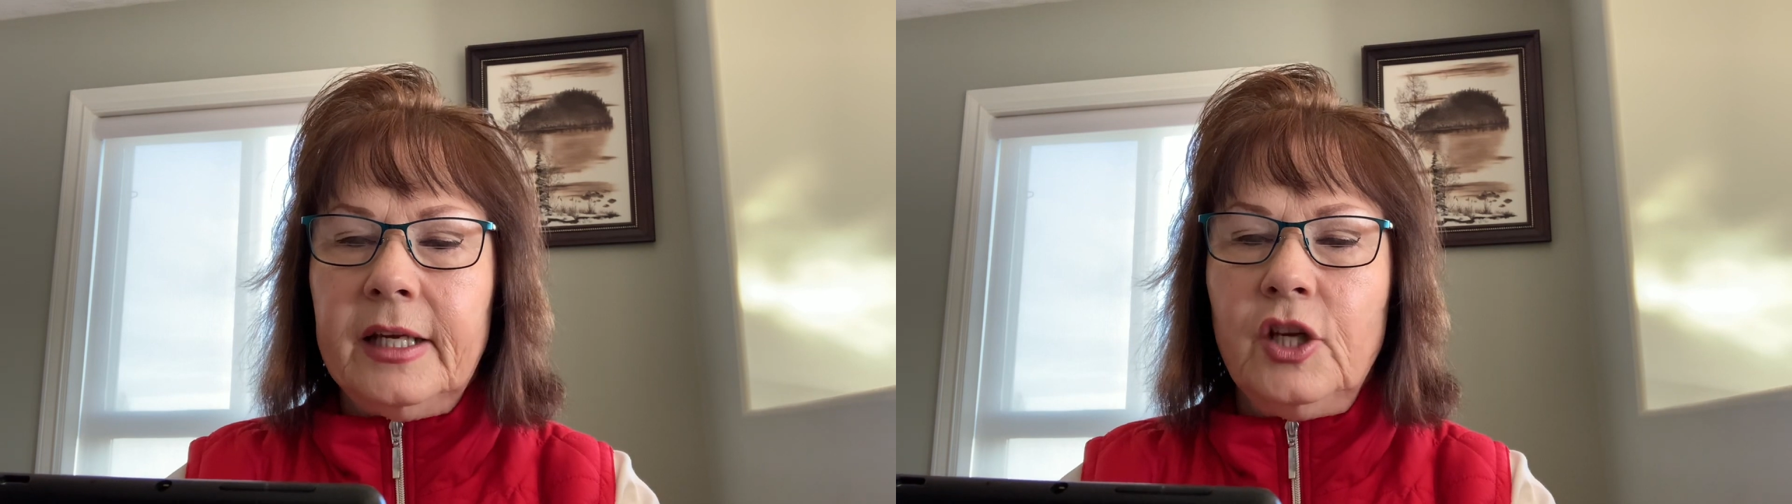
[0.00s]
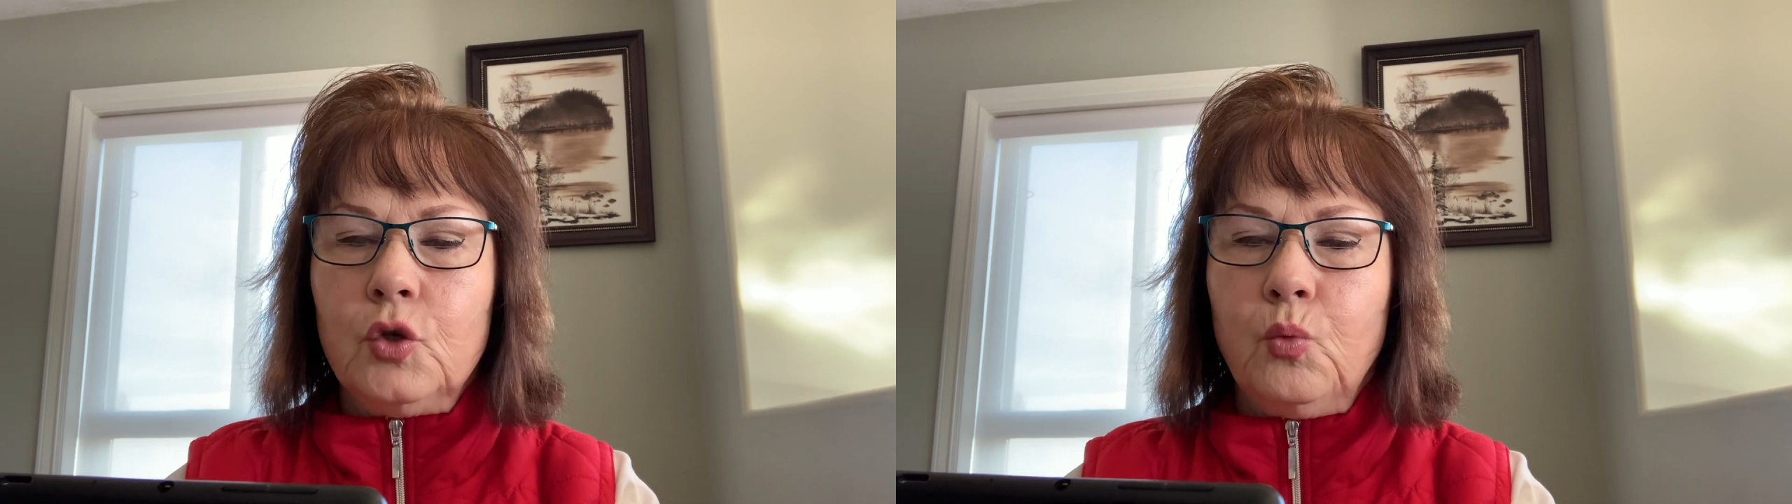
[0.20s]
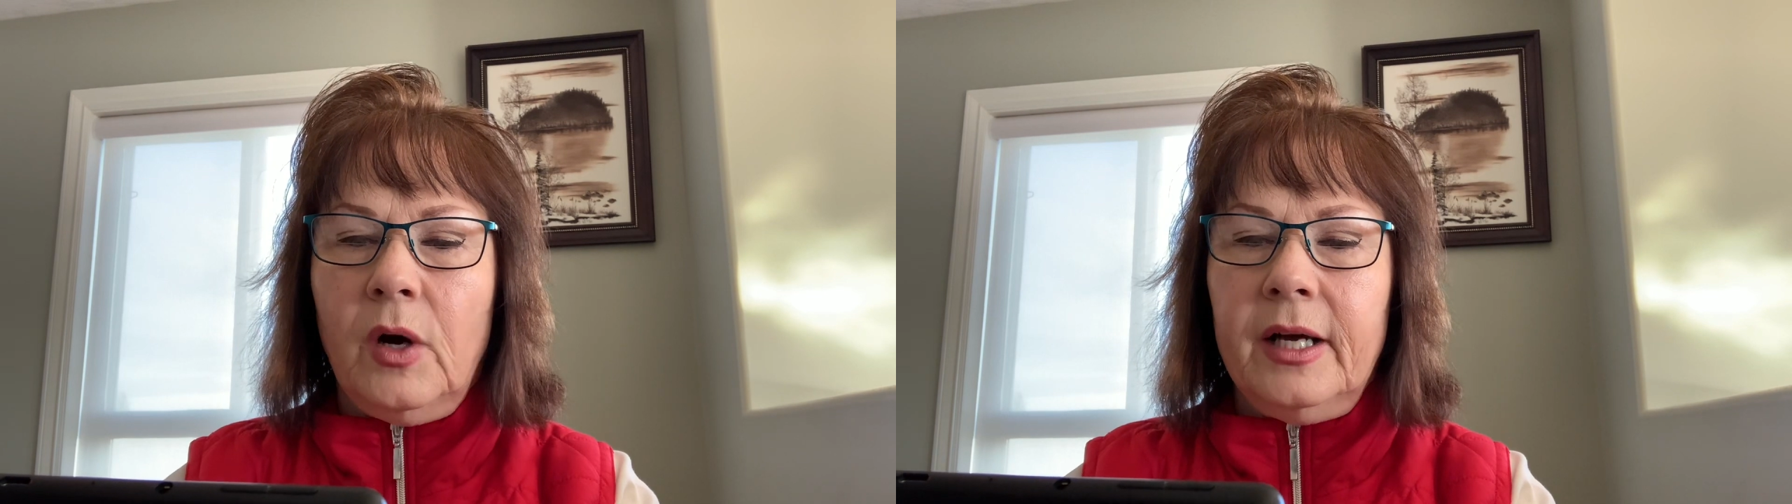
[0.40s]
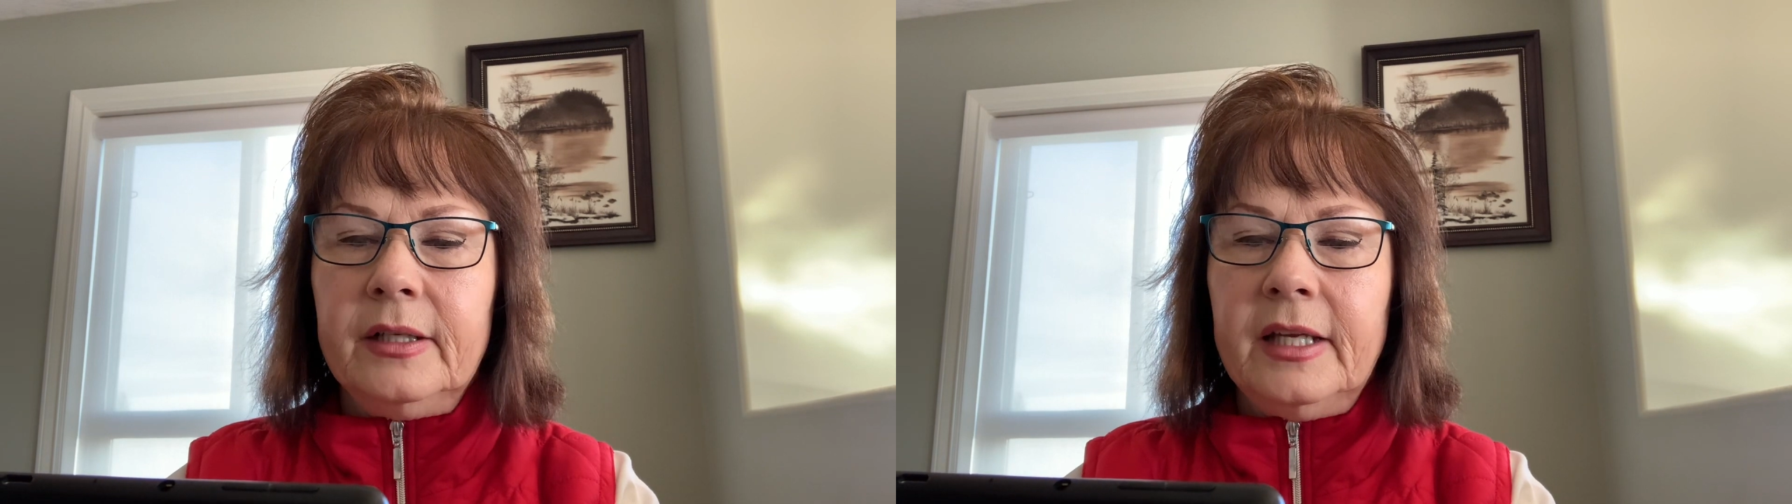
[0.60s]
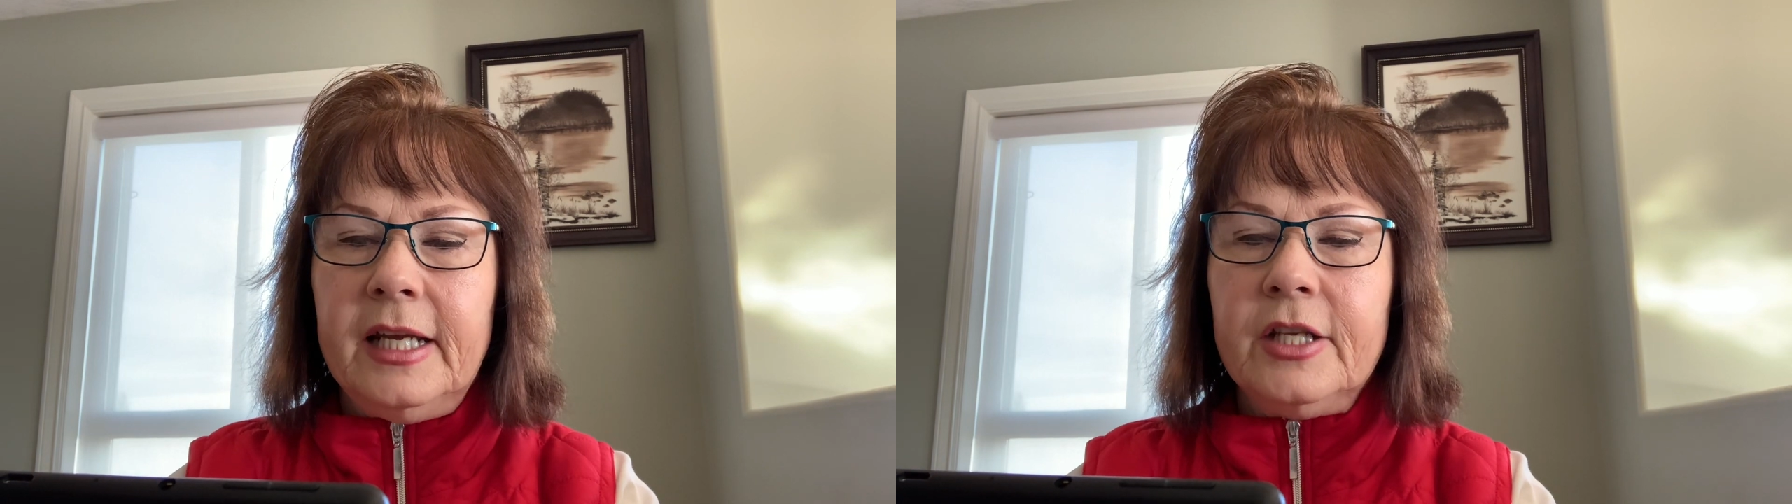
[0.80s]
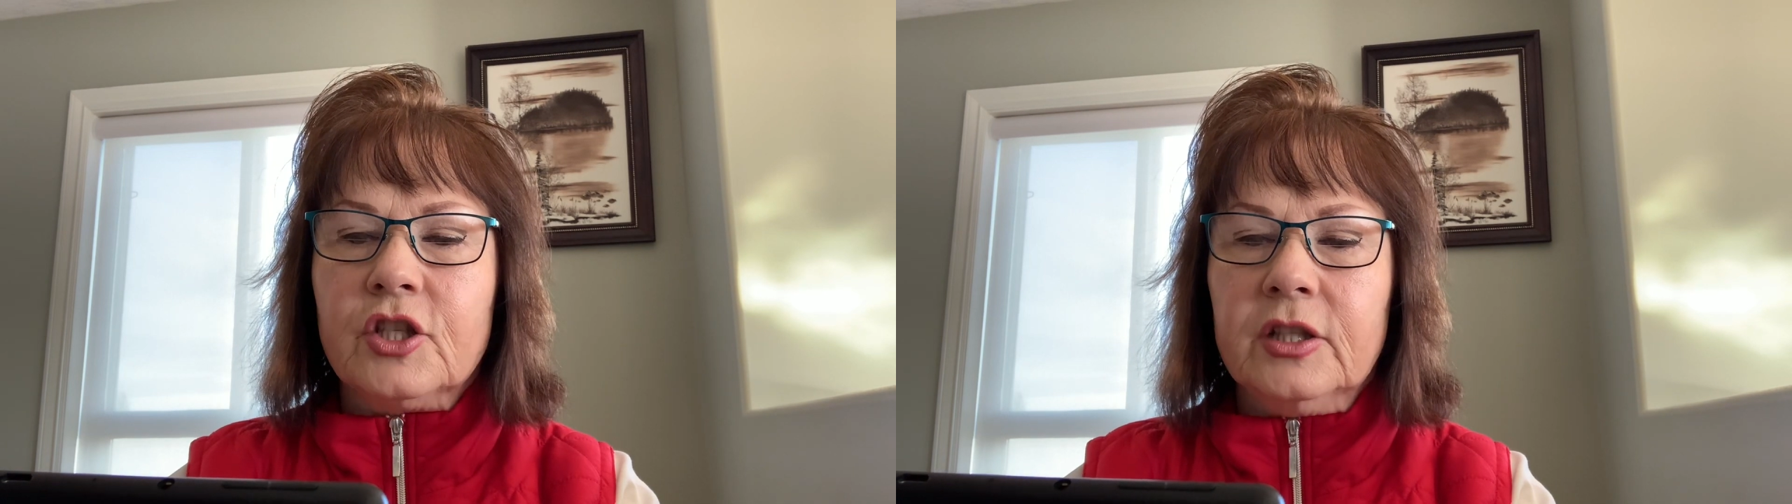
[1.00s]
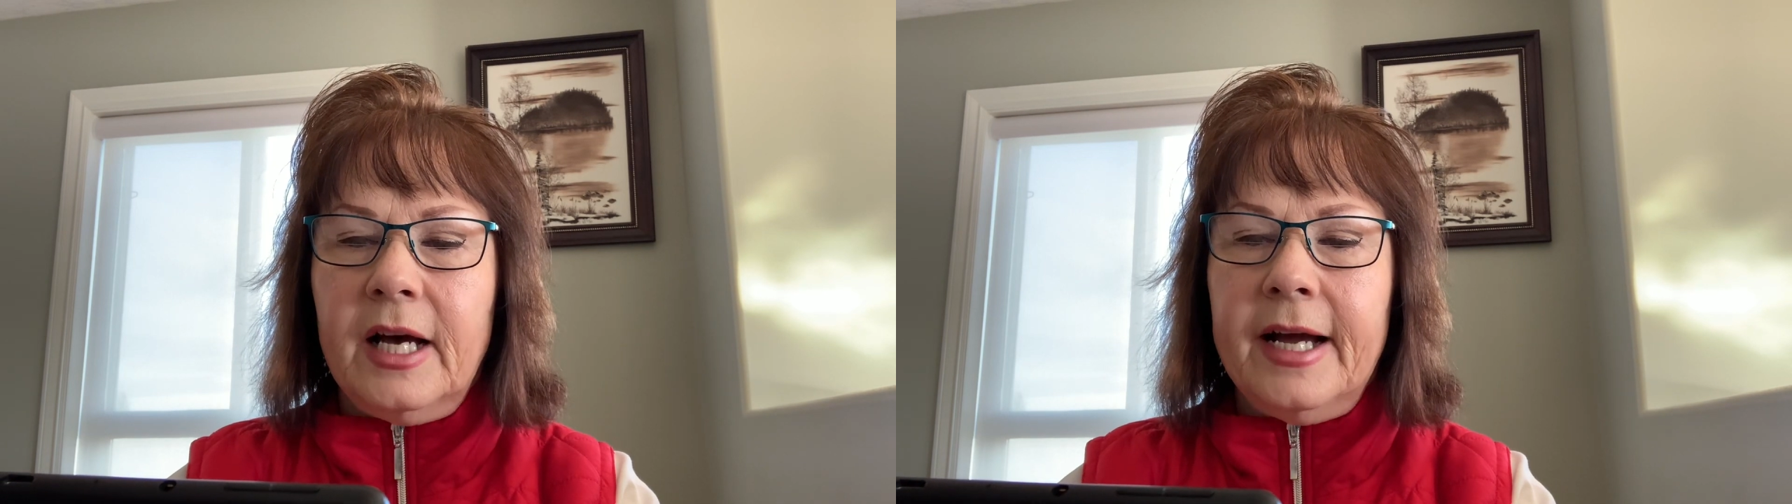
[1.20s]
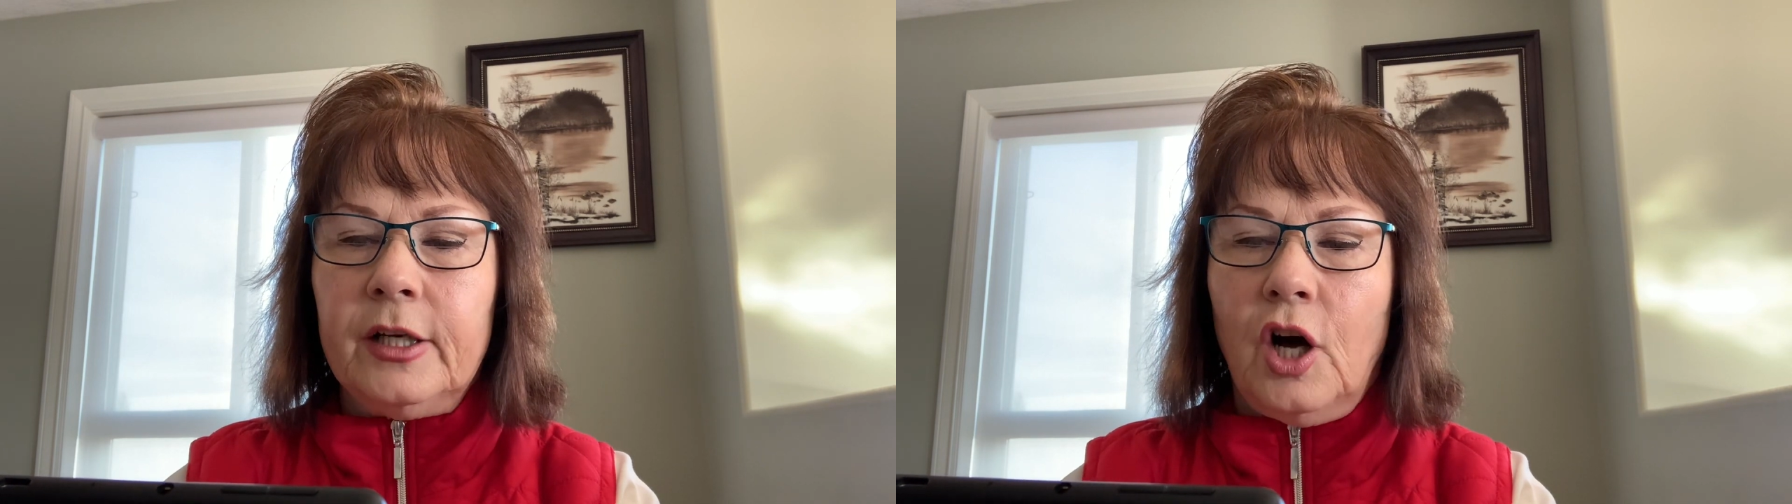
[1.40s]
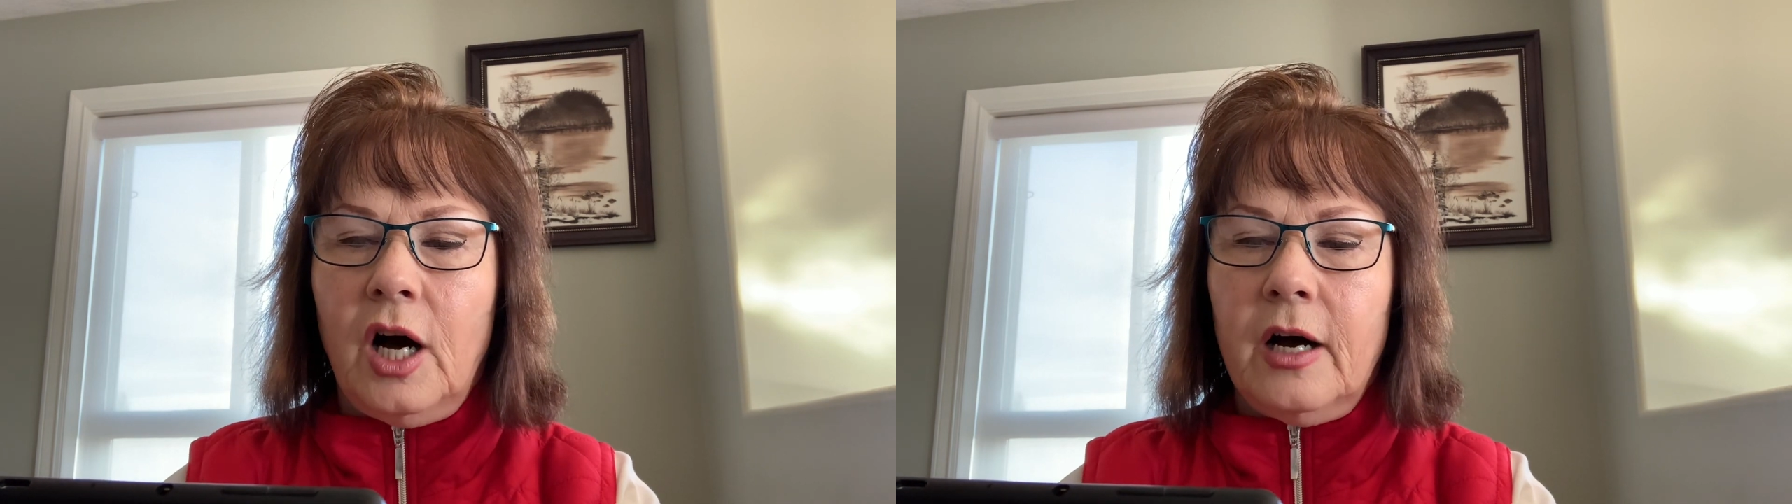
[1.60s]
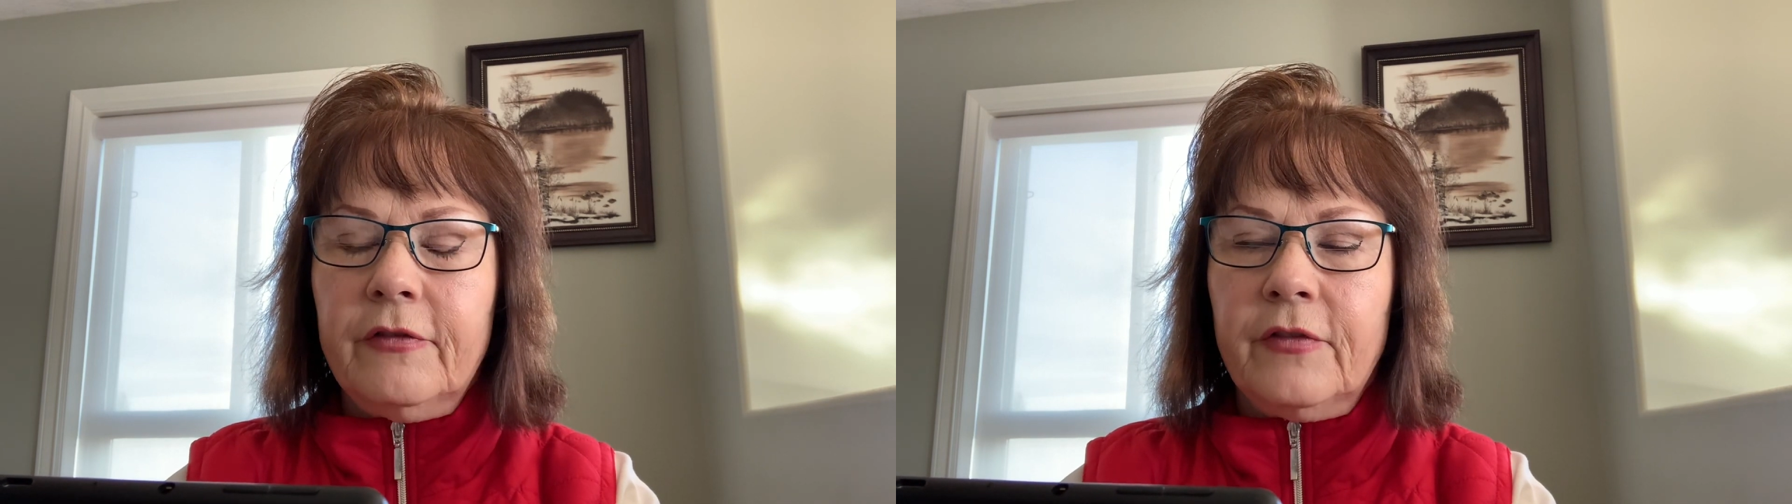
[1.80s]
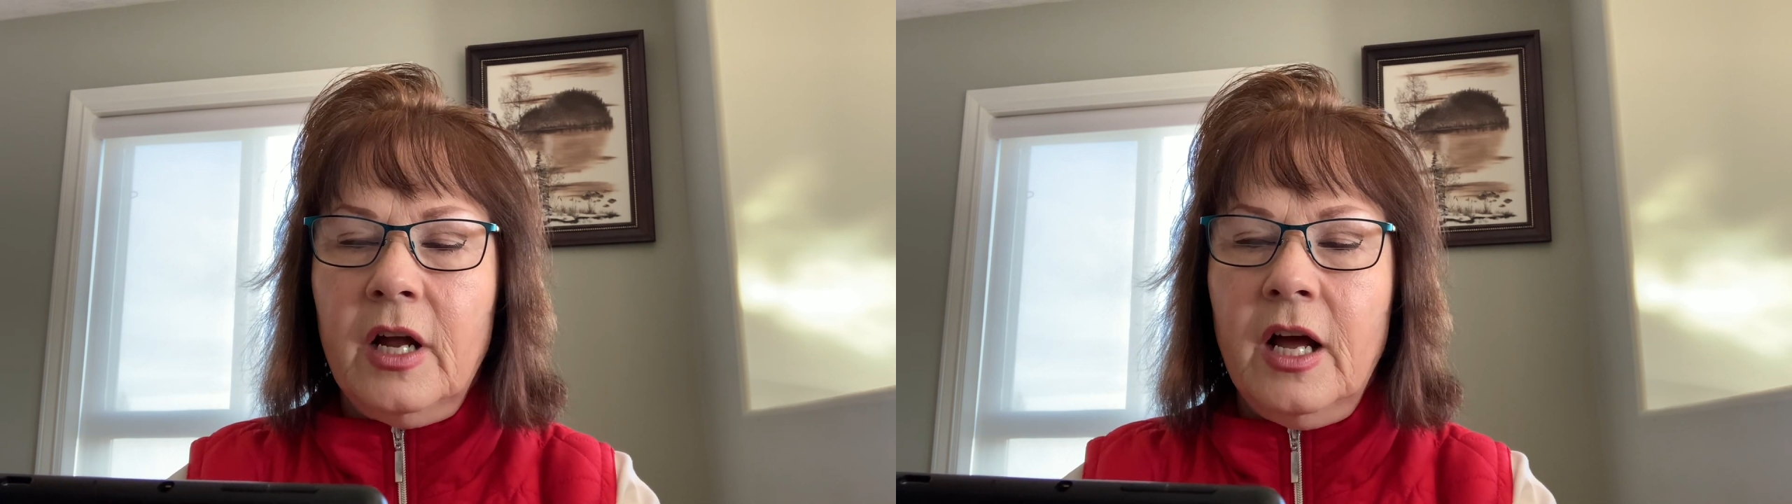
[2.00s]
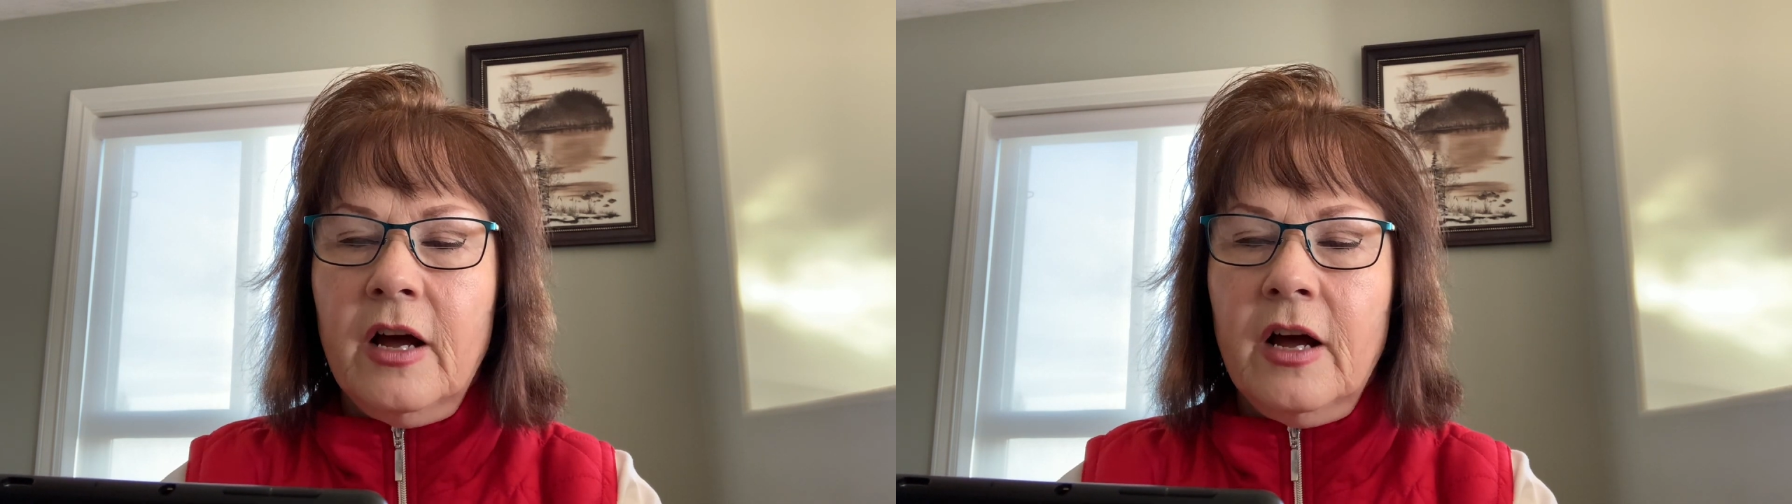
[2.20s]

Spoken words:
each line off